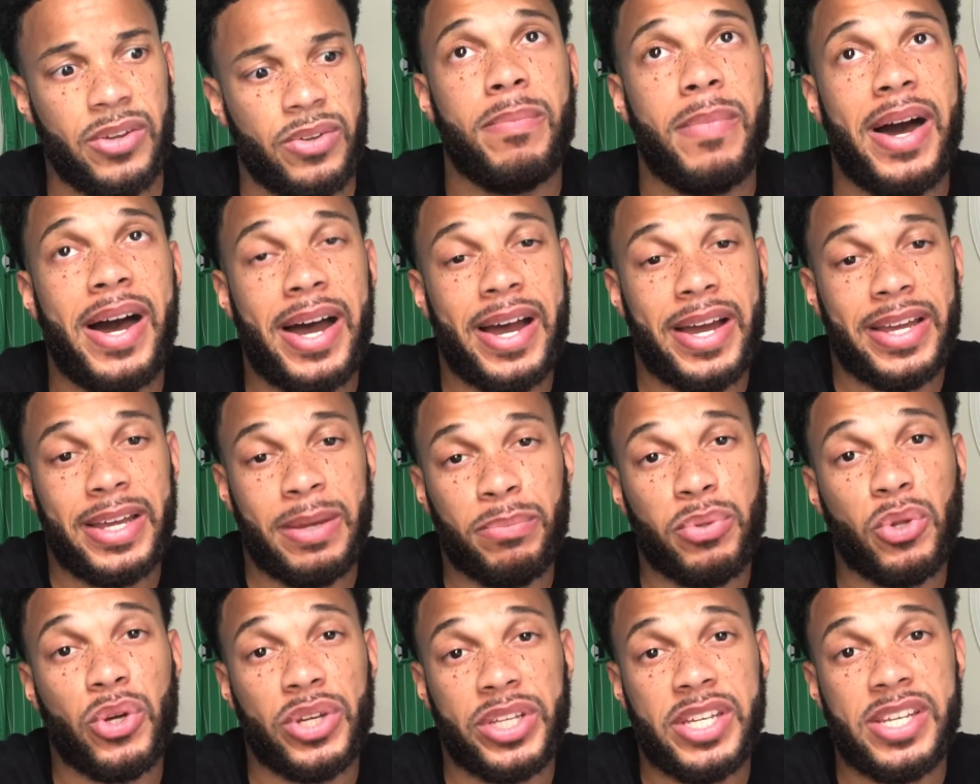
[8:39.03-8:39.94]
My
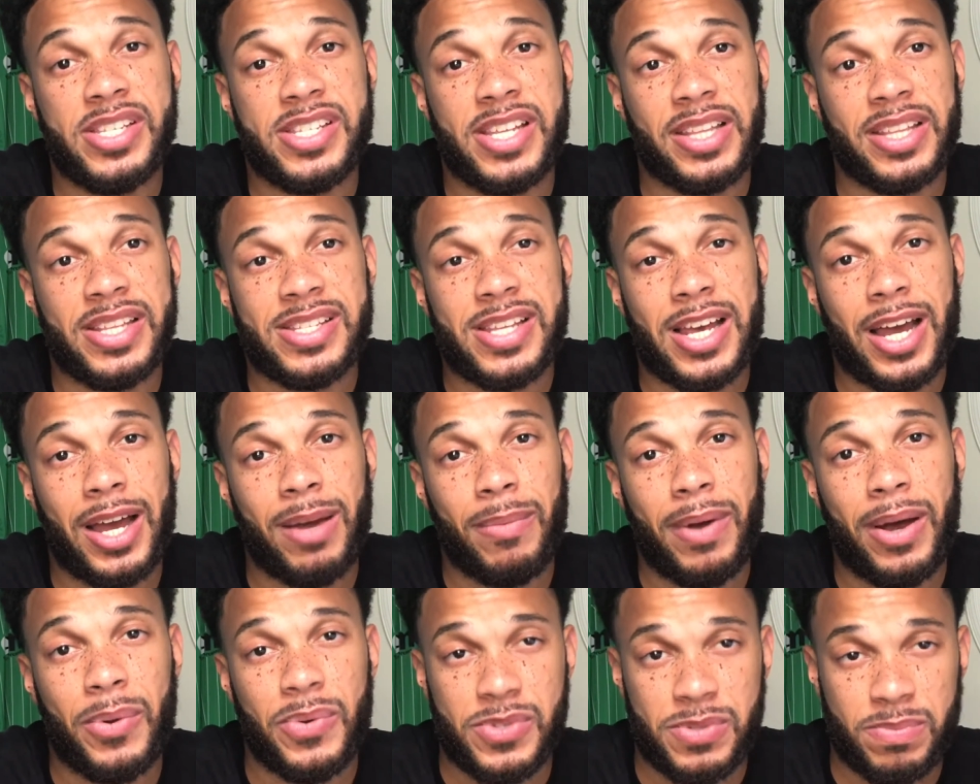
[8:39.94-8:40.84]
employees at the time,
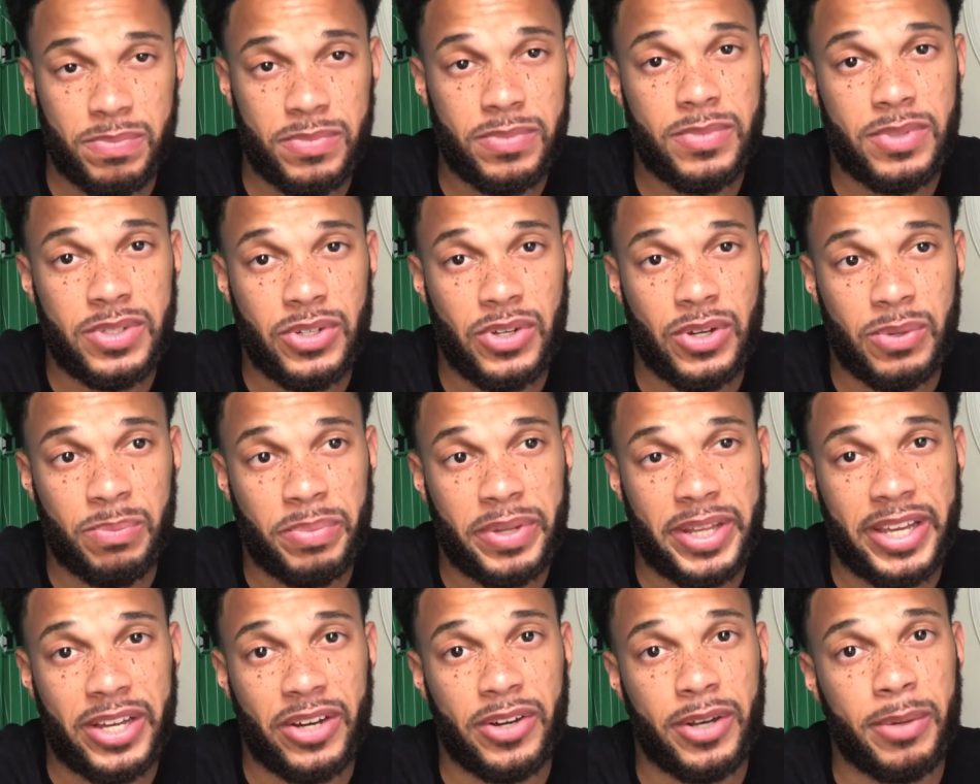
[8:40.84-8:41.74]
I was, you know,
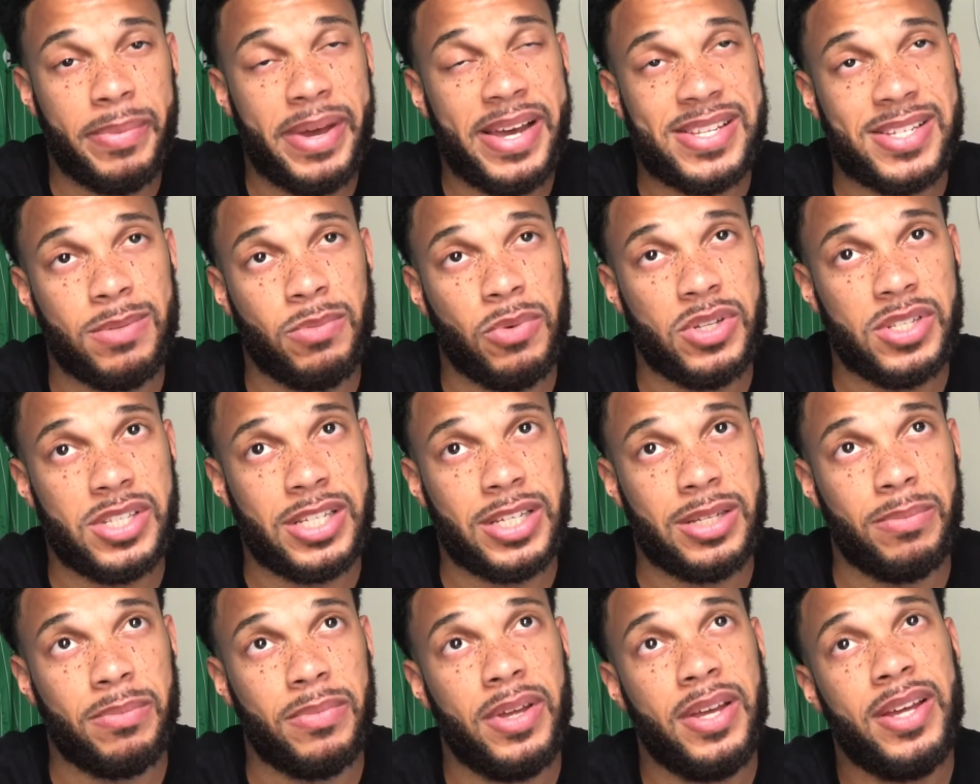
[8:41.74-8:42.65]
playing on the basketball
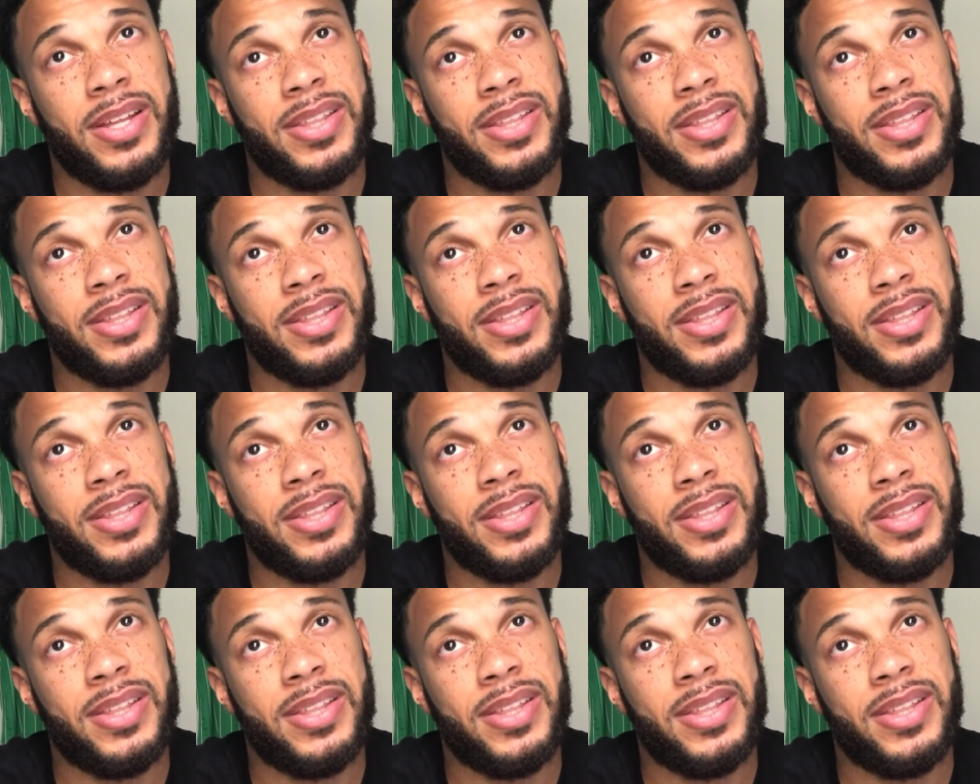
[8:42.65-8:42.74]
team,